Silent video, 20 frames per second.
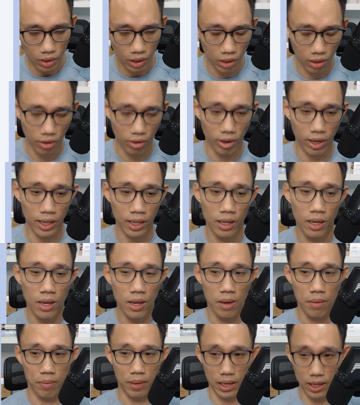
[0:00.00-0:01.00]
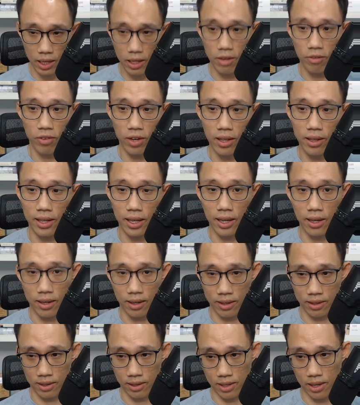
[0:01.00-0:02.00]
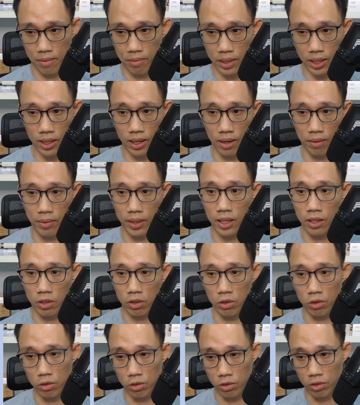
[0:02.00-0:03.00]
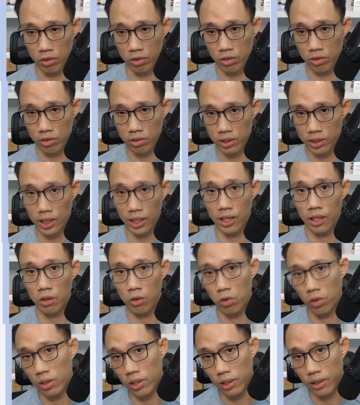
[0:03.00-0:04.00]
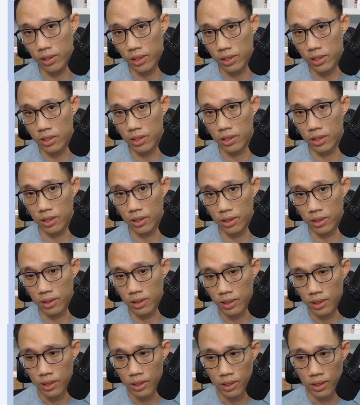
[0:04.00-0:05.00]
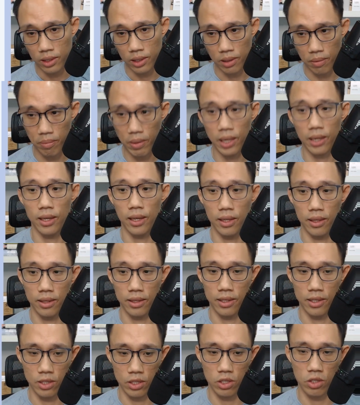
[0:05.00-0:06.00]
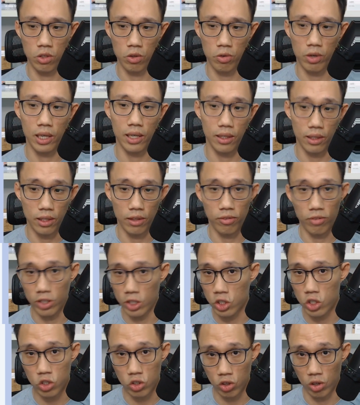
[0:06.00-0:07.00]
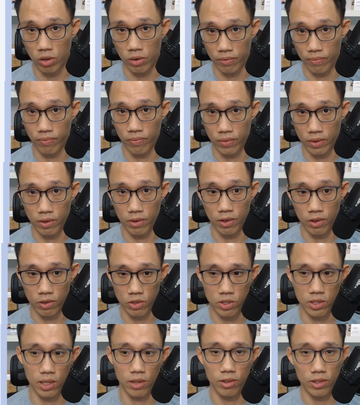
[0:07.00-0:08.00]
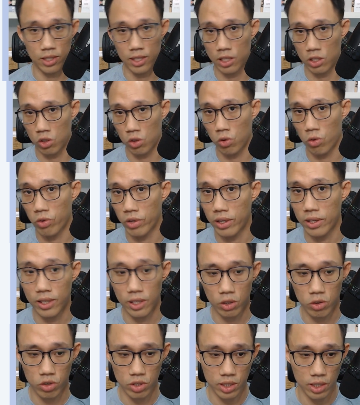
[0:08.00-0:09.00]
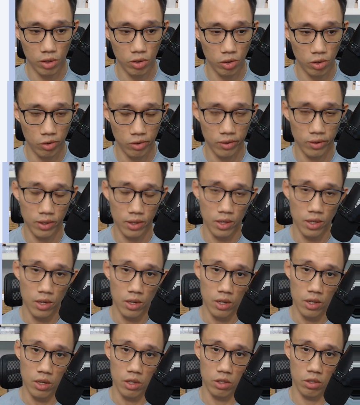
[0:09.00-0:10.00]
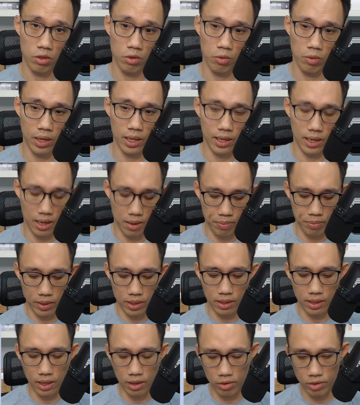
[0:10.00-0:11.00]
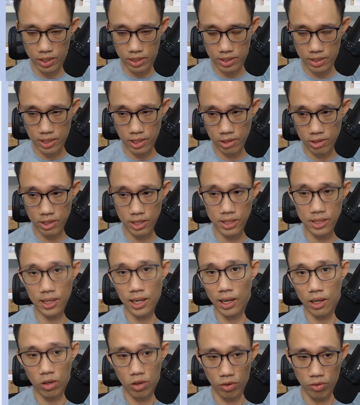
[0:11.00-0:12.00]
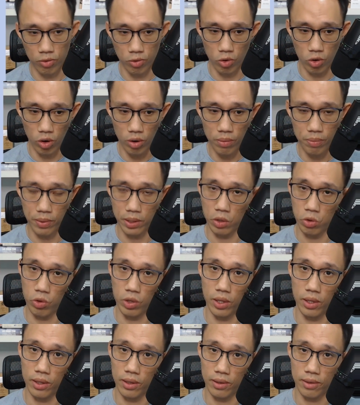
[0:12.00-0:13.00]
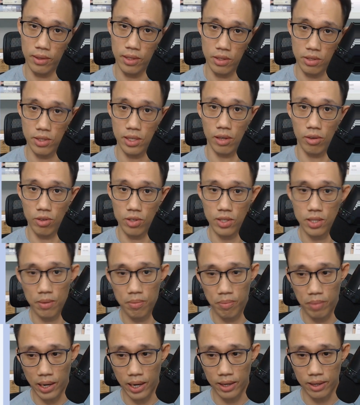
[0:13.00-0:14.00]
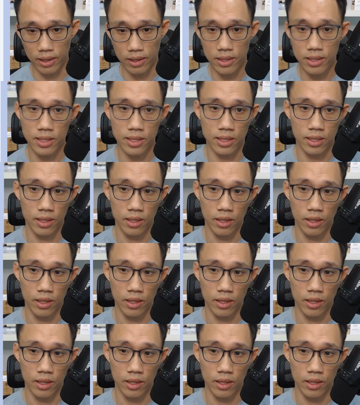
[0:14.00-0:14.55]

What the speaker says: Right, but even then, I mean, coming into second quarter this year, the market is still relatively strong. Sellers, there's no real need to sell low. So what happened now is there's this tug of war between the sellers and buyers.